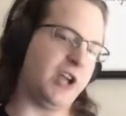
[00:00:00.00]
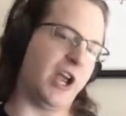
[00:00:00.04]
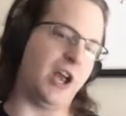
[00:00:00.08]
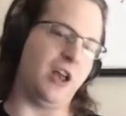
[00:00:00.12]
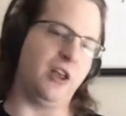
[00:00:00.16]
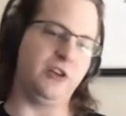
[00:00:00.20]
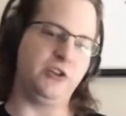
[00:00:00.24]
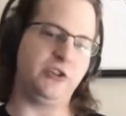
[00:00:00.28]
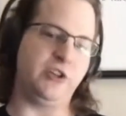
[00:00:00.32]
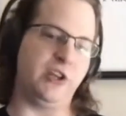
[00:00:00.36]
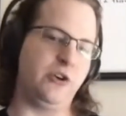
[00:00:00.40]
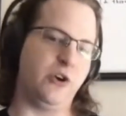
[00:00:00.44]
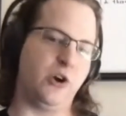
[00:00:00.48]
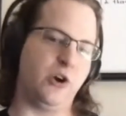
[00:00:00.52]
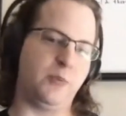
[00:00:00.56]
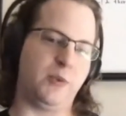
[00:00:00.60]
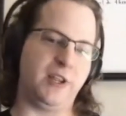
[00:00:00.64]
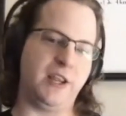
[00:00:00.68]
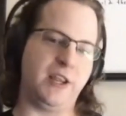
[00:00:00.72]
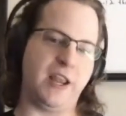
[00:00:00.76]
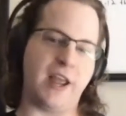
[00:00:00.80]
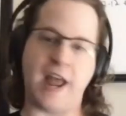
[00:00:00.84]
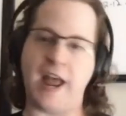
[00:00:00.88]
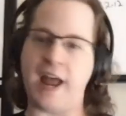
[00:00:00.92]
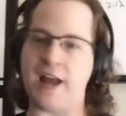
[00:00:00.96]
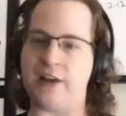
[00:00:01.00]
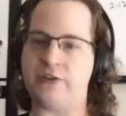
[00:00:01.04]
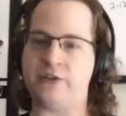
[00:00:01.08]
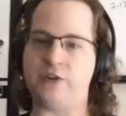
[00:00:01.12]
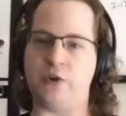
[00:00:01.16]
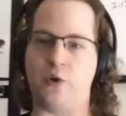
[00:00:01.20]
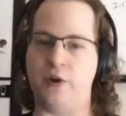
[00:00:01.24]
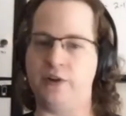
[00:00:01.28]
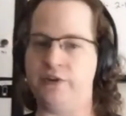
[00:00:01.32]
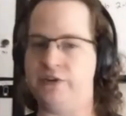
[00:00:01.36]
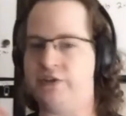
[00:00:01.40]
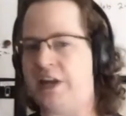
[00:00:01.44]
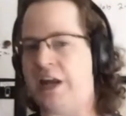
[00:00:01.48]
challenge that normally
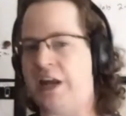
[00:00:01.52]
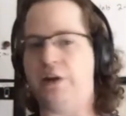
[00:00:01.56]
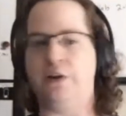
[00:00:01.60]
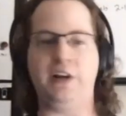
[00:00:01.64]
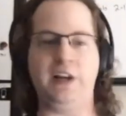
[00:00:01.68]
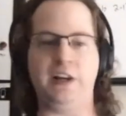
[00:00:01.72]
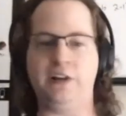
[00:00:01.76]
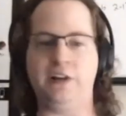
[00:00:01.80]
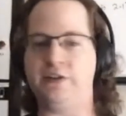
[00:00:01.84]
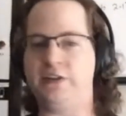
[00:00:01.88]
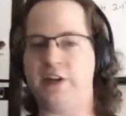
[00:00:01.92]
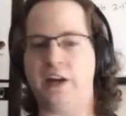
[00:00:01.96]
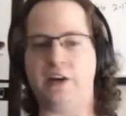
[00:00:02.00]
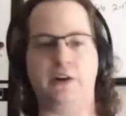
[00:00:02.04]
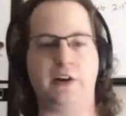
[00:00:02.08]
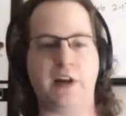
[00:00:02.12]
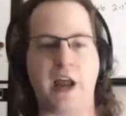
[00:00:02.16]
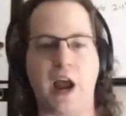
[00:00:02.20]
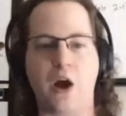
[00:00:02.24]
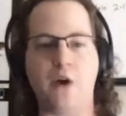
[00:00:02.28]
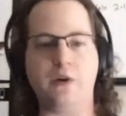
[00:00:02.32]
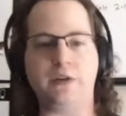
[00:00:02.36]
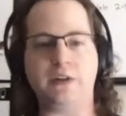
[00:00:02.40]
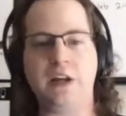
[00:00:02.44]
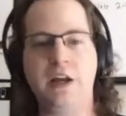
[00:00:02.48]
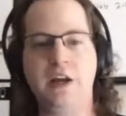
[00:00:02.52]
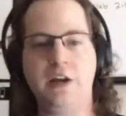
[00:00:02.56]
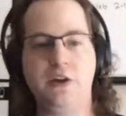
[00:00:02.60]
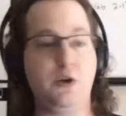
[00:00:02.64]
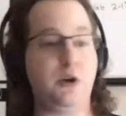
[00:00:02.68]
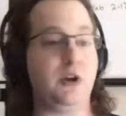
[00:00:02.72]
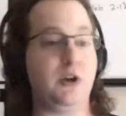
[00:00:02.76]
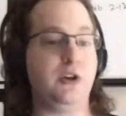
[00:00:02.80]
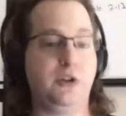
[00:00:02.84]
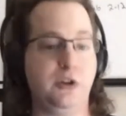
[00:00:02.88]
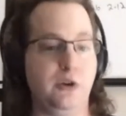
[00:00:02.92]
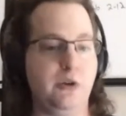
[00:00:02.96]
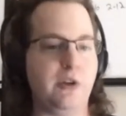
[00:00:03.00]
acts on standard in, standard out,
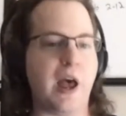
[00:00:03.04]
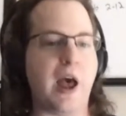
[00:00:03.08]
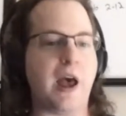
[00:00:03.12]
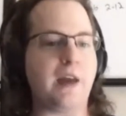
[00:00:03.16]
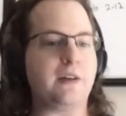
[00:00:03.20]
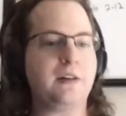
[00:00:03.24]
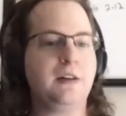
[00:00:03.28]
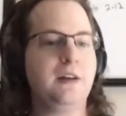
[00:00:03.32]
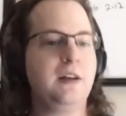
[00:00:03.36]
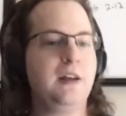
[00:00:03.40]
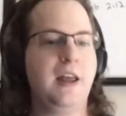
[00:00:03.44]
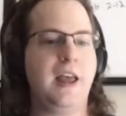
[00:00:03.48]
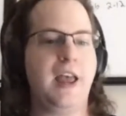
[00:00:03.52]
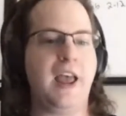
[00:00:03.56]
you could do that.